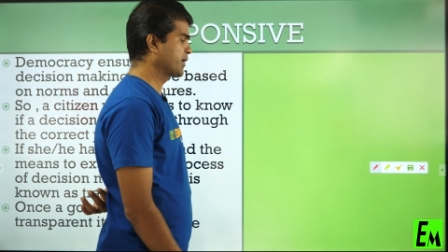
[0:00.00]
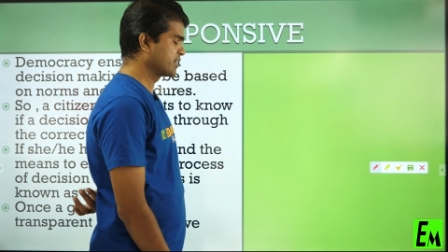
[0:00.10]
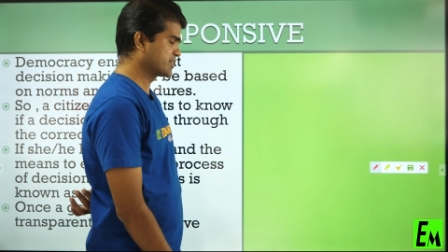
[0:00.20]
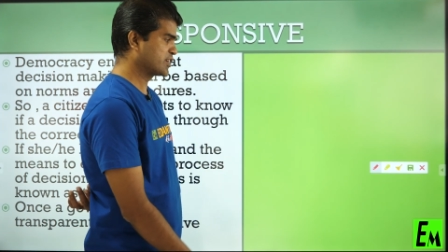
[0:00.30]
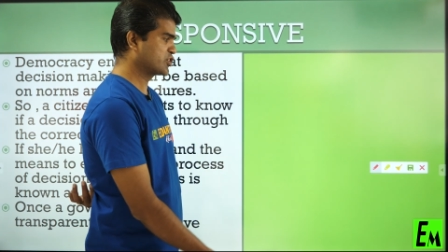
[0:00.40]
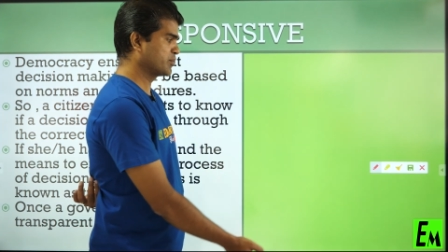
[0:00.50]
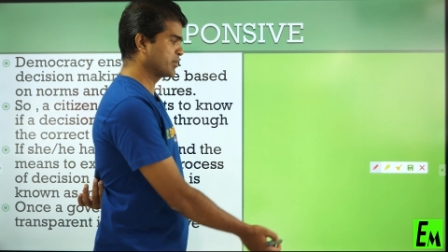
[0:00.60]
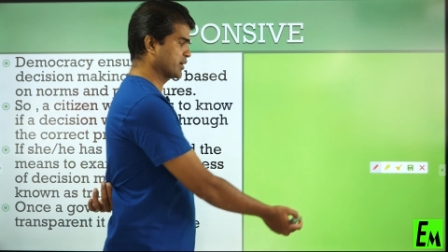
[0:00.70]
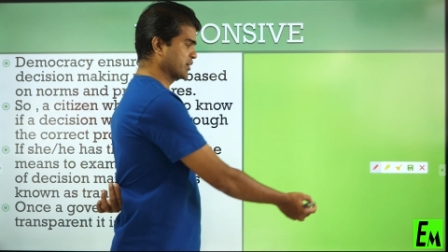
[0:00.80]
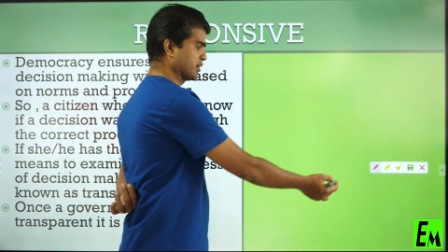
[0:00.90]
decision
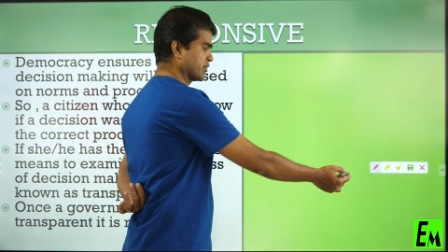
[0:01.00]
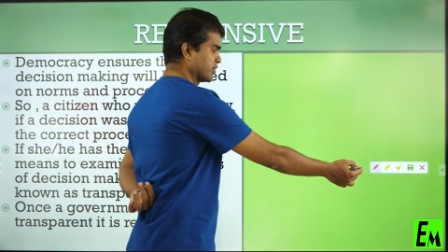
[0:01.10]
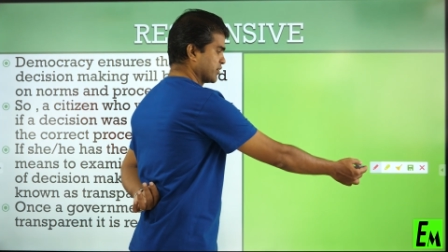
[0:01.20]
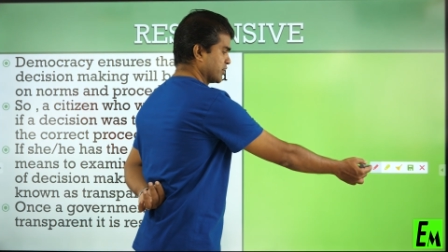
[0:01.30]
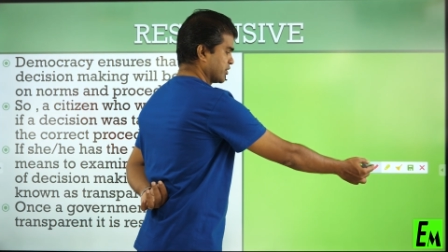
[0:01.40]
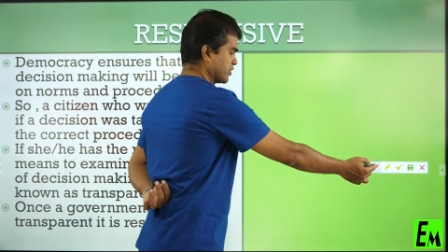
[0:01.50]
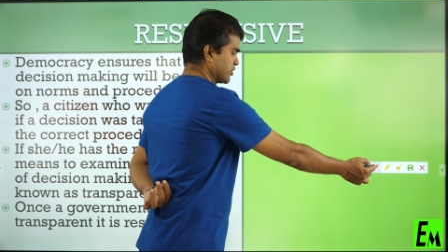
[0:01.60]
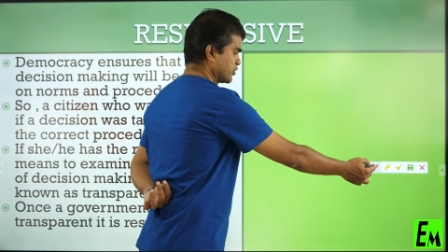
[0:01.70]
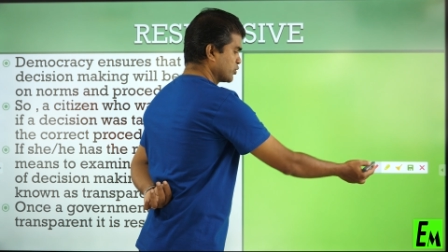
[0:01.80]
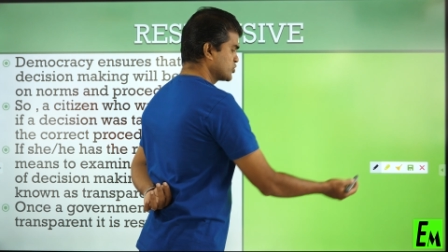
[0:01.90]
making,
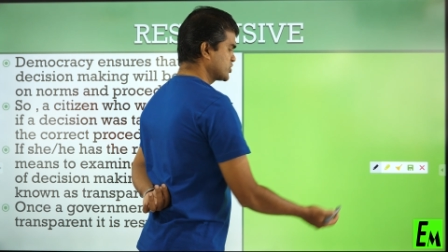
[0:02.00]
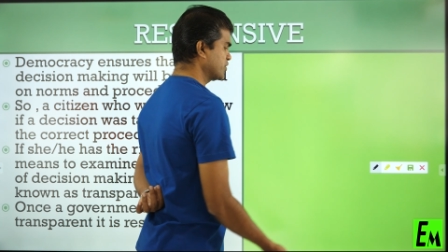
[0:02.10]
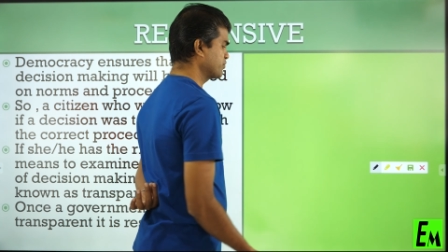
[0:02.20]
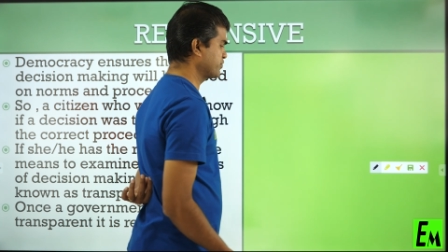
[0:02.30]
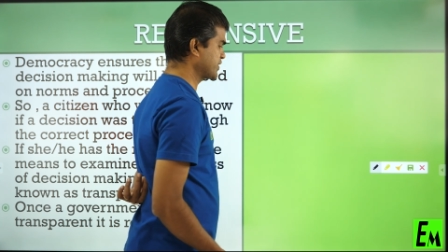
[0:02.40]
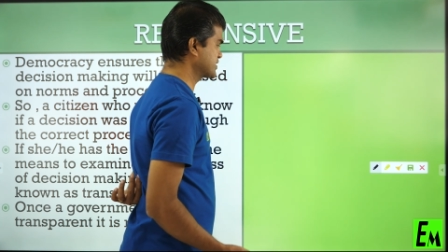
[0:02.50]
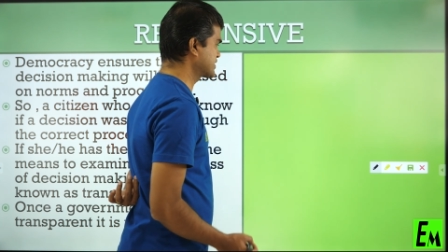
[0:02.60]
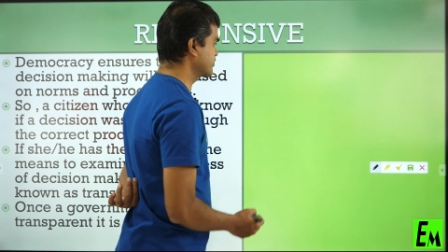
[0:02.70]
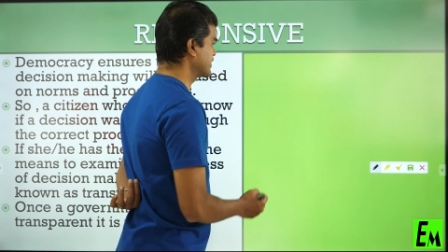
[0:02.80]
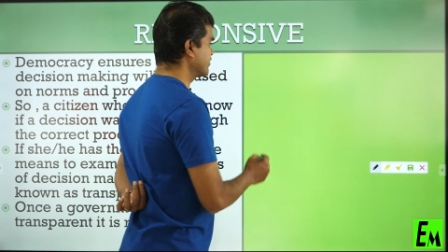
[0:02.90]
you see,
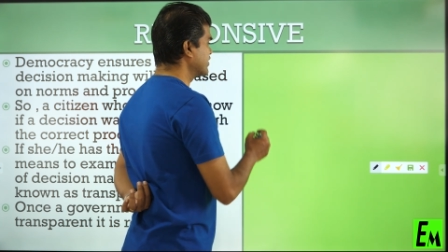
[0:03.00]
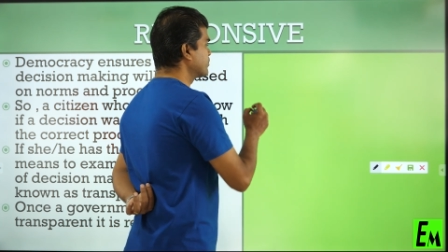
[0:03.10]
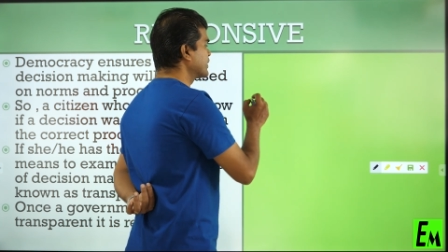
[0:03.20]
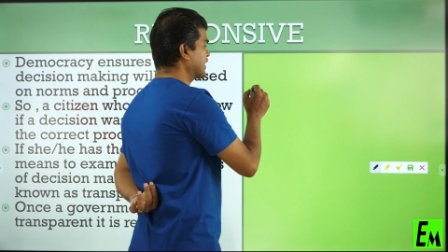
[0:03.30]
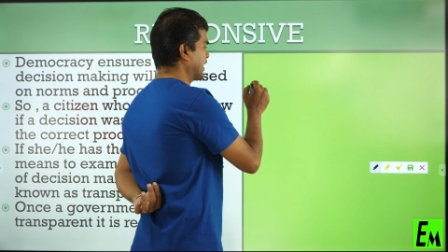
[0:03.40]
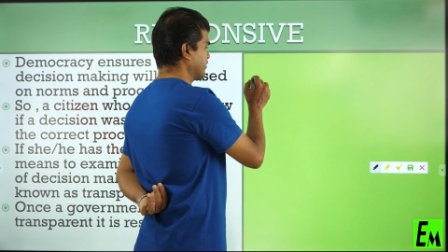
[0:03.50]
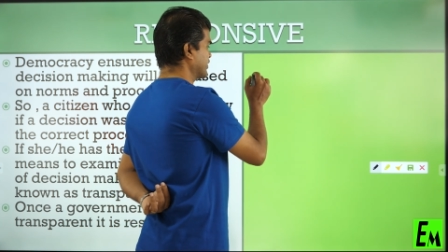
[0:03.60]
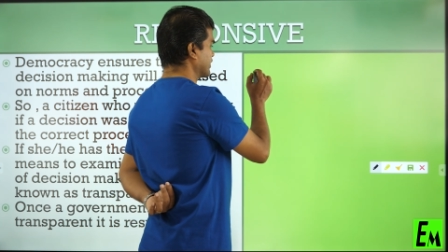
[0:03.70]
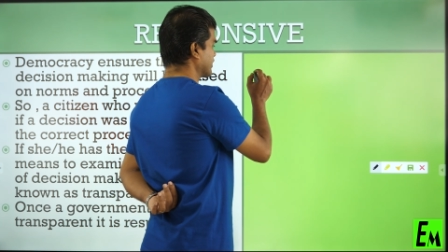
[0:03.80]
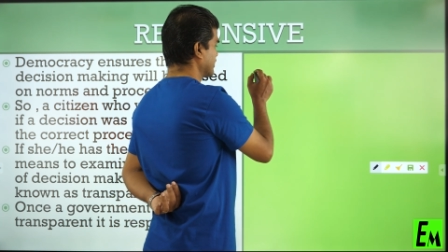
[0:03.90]
first we will be
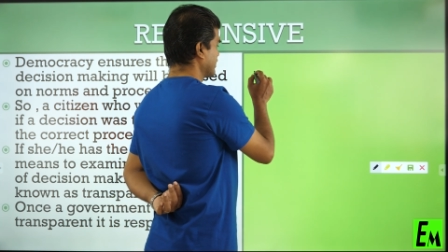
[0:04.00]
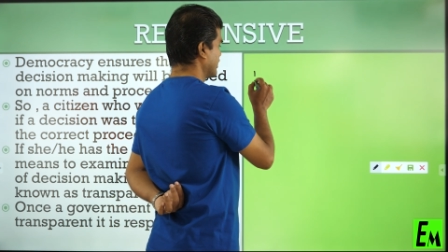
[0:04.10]
having